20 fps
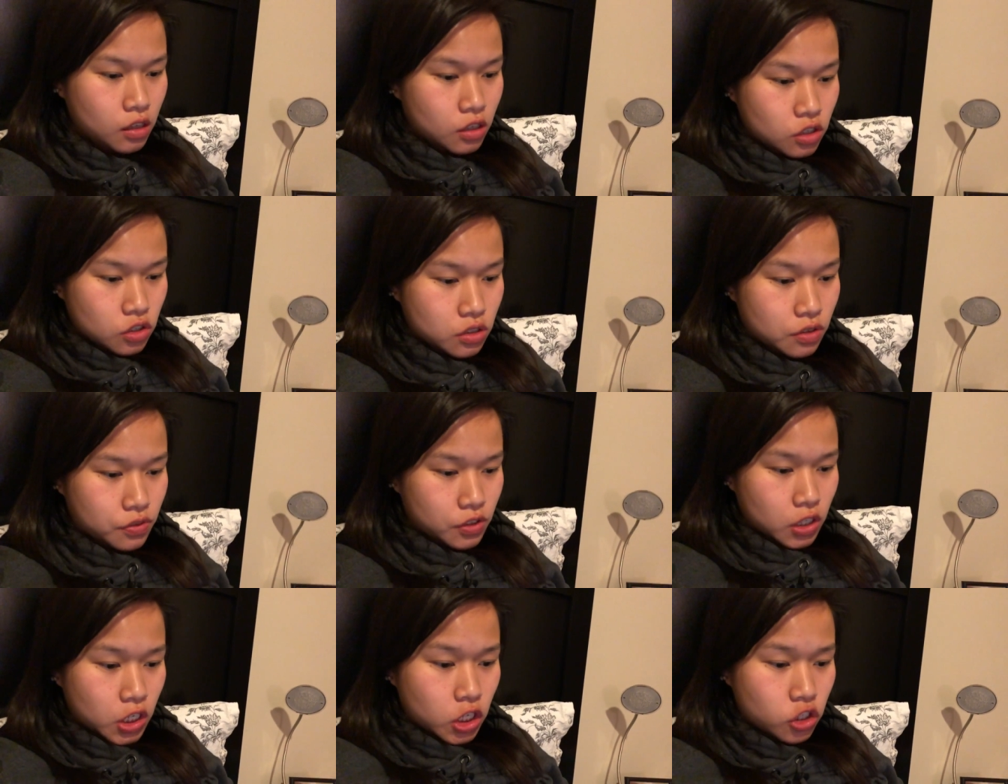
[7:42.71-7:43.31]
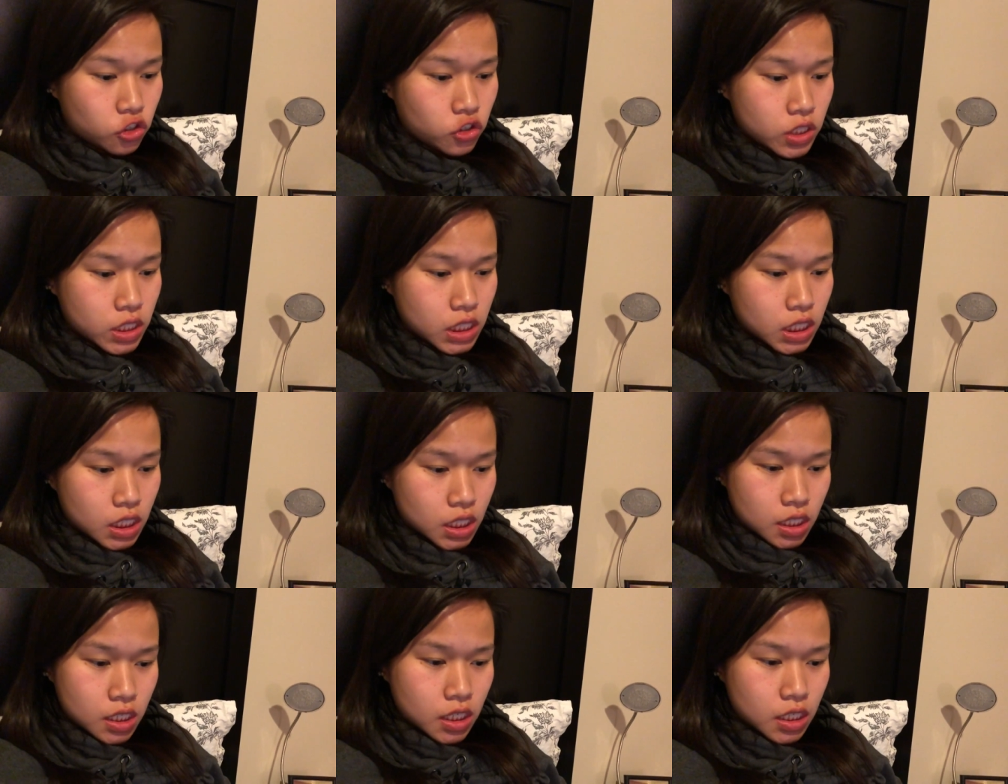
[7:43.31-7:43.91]
So if you're
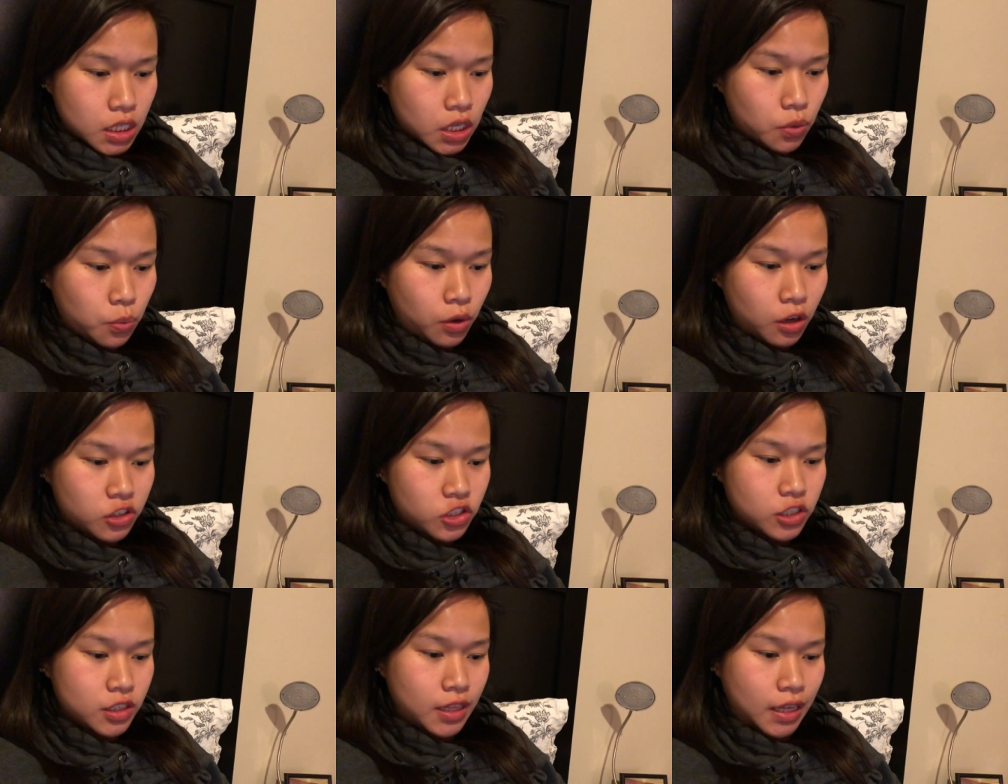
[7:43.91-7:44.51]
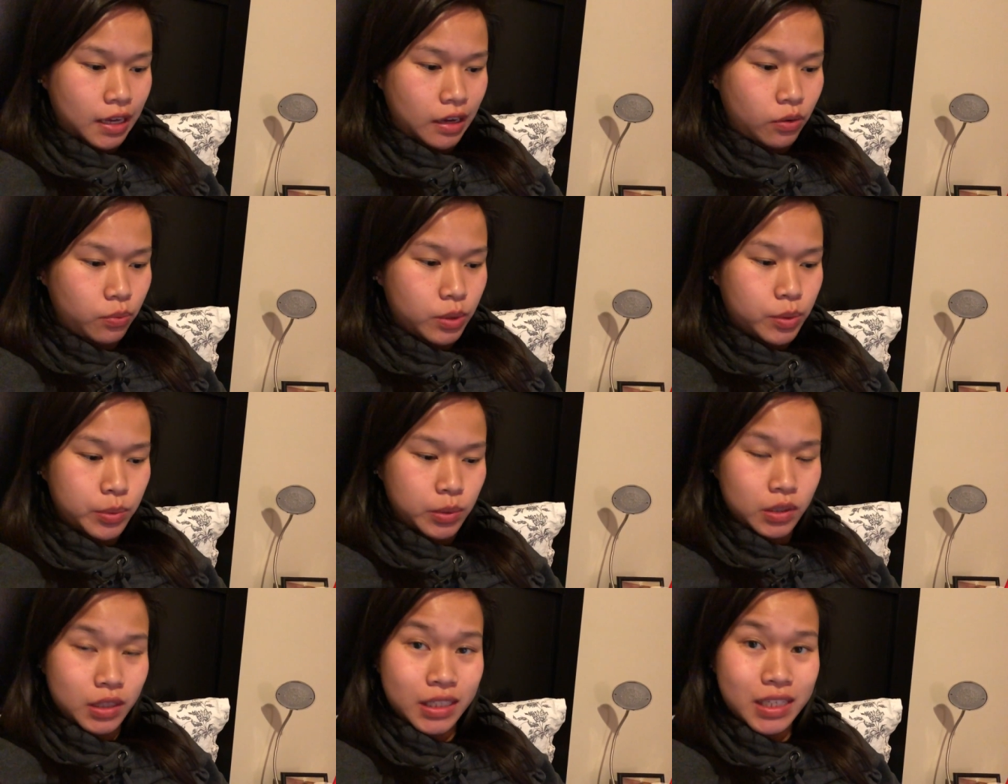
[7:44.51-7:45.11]
interested in watching that, we
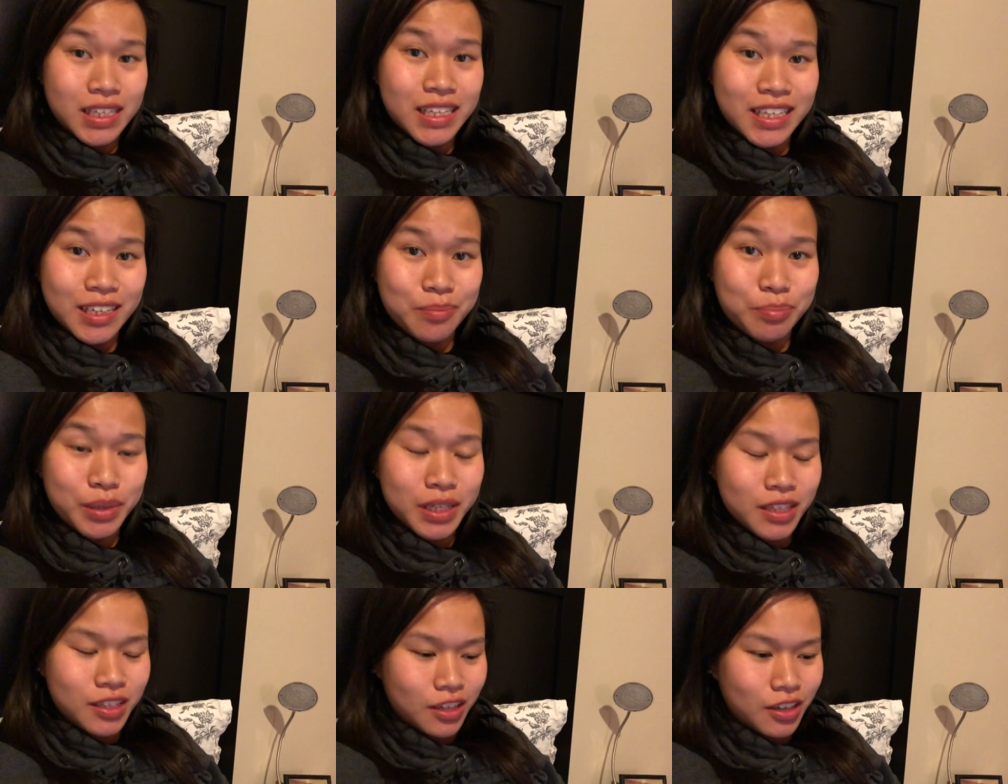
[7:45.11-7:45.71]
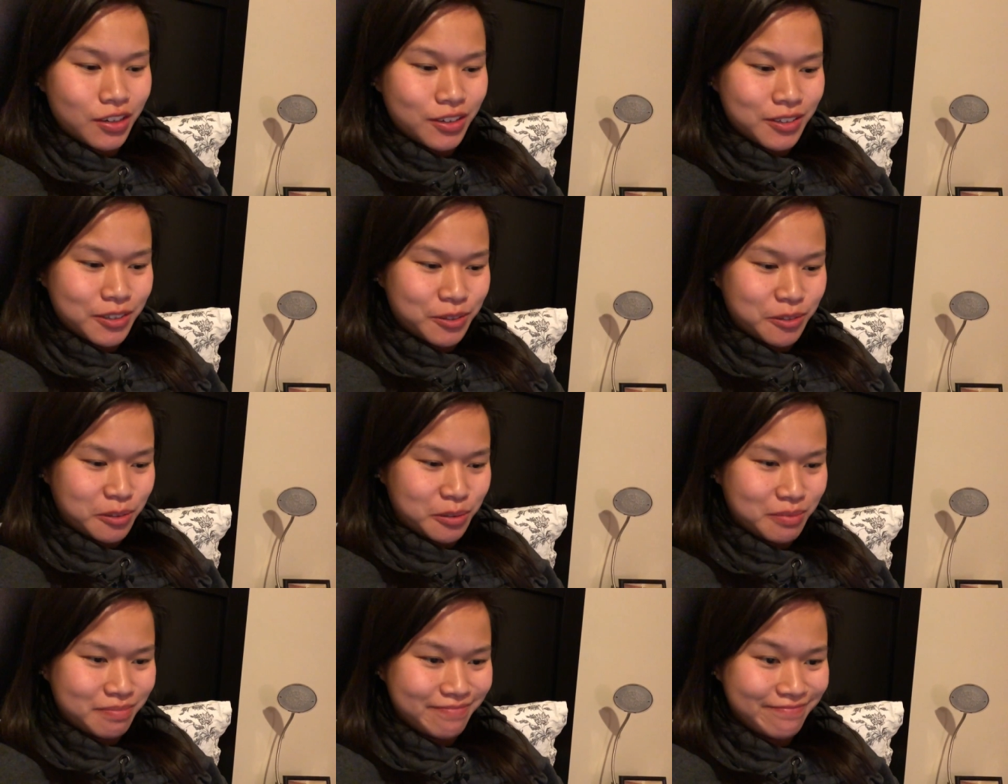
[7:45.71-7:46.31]
will link it
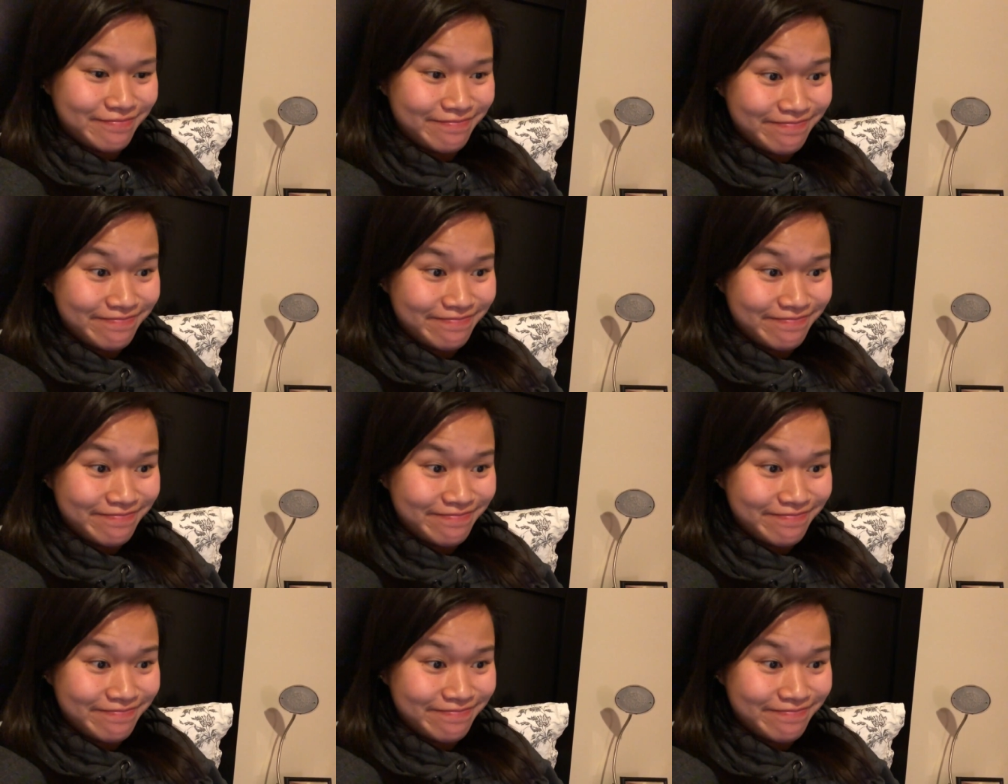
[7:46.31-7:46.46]
below.